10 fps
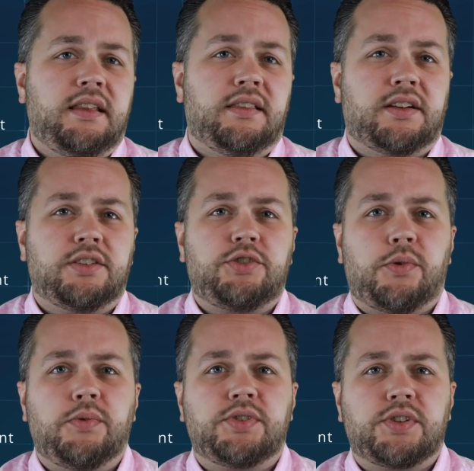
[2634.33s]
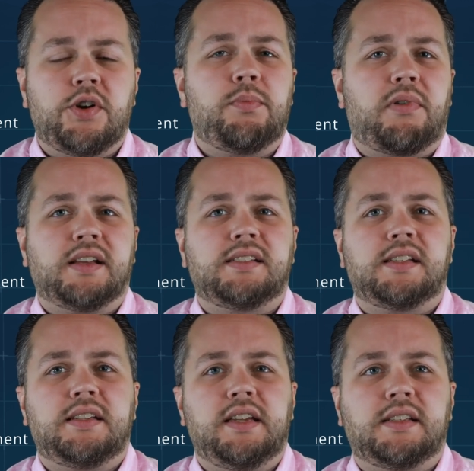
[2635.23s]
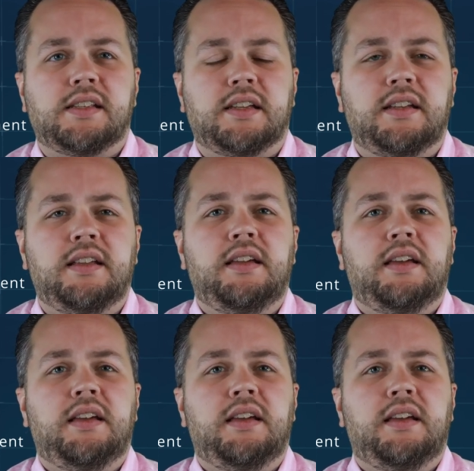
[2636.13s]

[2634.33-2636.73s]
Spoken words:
the control scope process kicks in